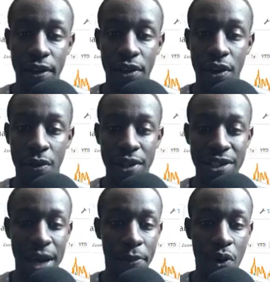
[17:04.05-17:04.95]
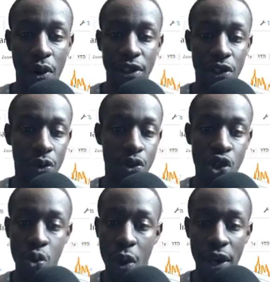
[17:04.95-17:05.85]
You know, these type of coins lose
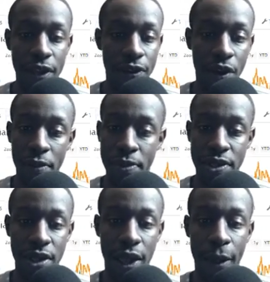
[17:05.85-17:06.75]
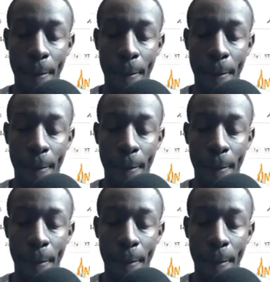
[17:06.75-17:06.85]
20, 30%